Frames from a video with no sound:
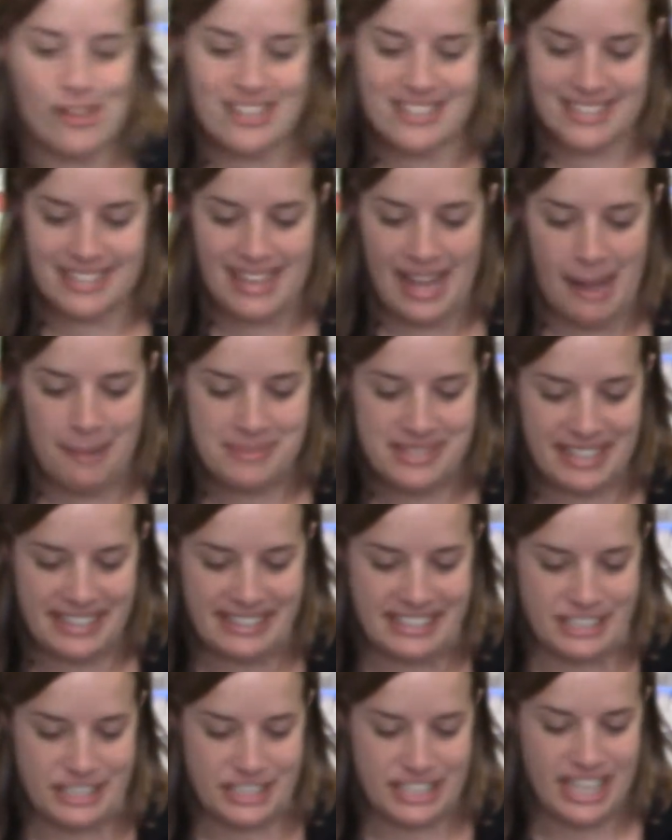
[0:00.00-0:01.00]
as a lab
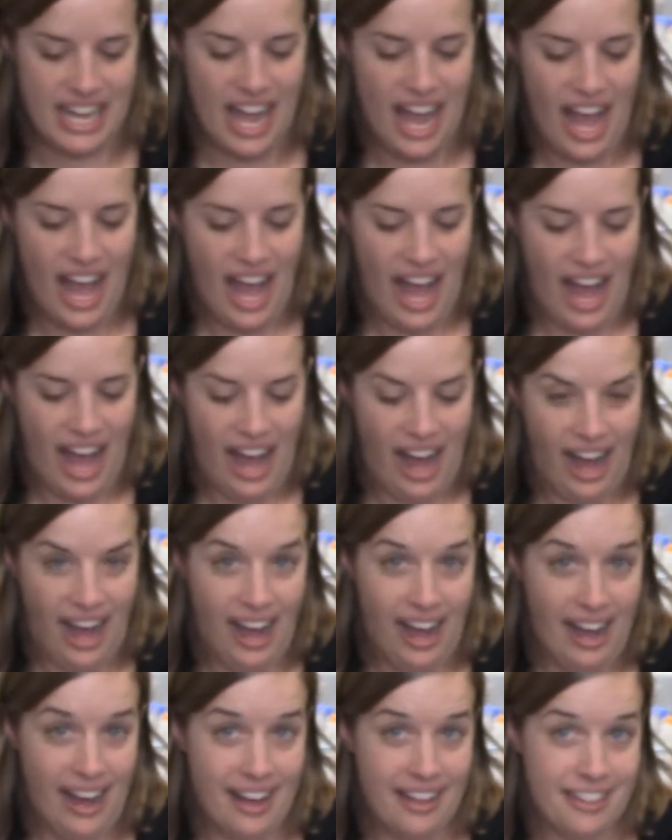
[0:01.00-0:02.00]
technician,
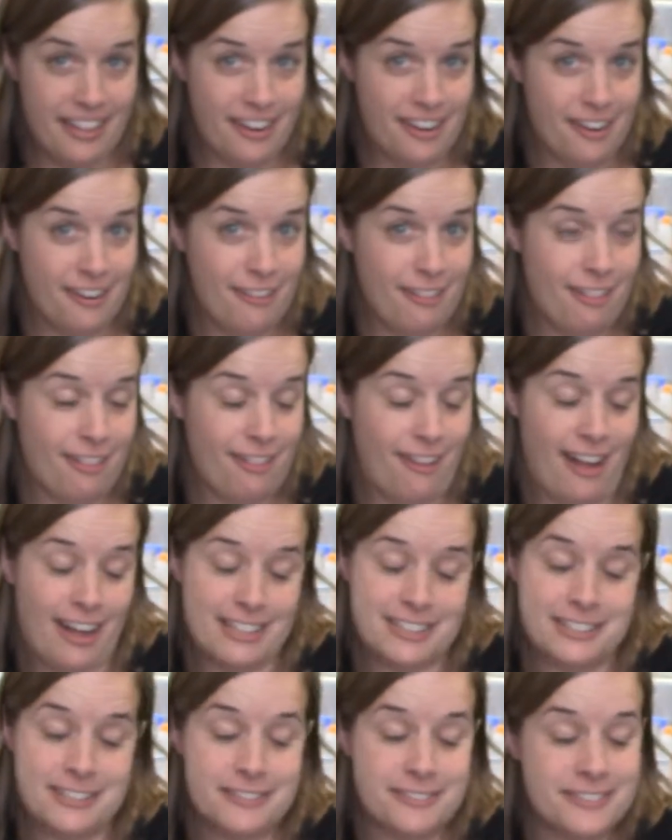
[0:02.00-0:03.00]
there are
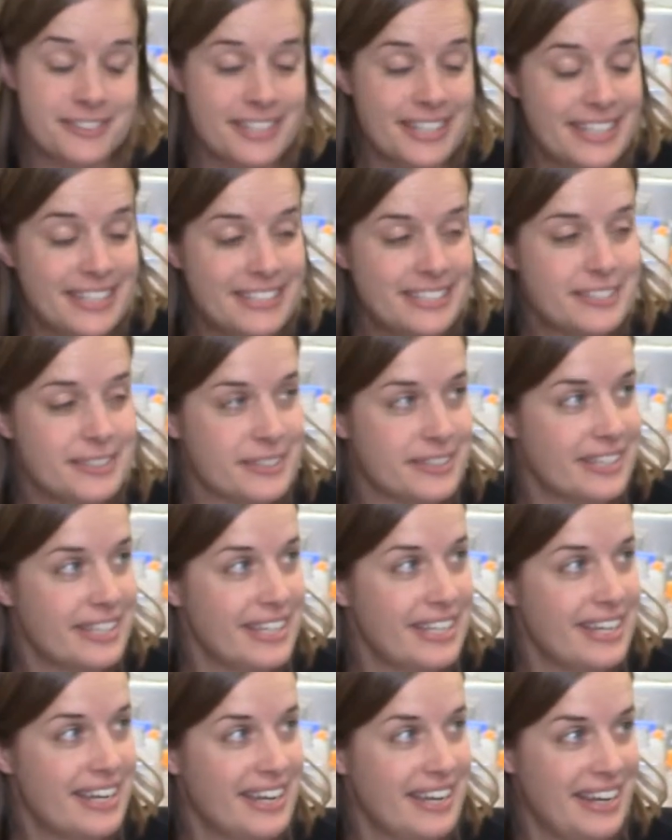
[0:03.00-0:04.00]
lots of things,
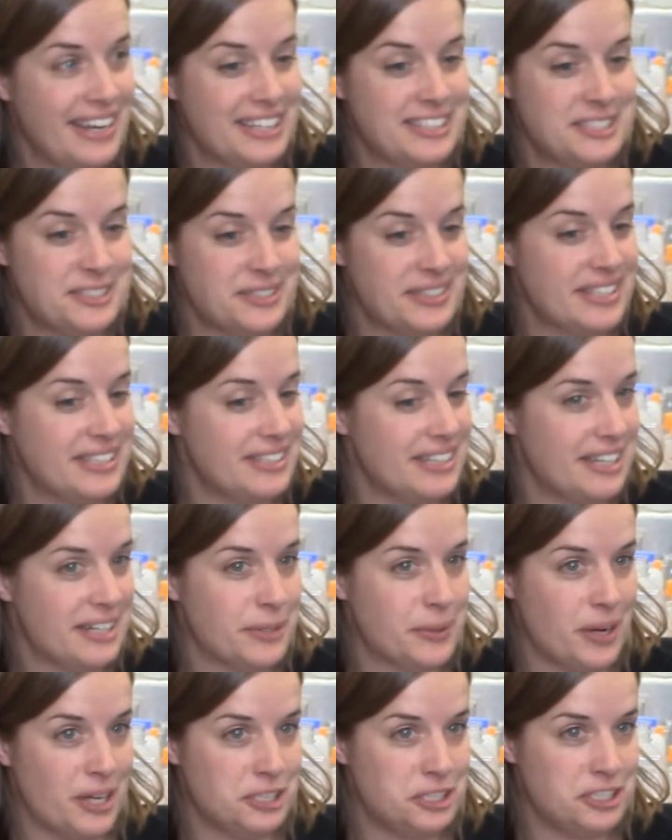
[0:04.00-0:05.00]
really, answering a lot of
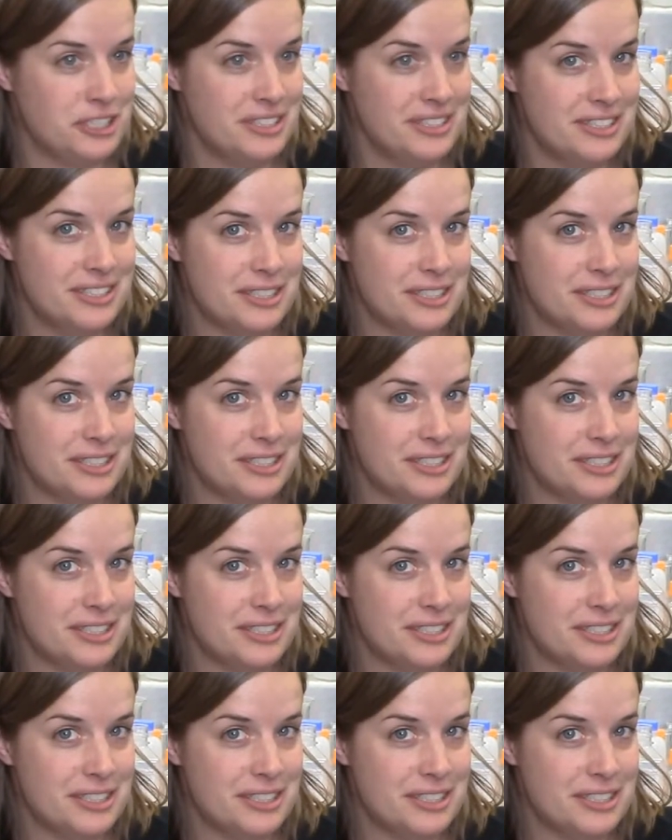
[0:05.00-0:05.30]
questions.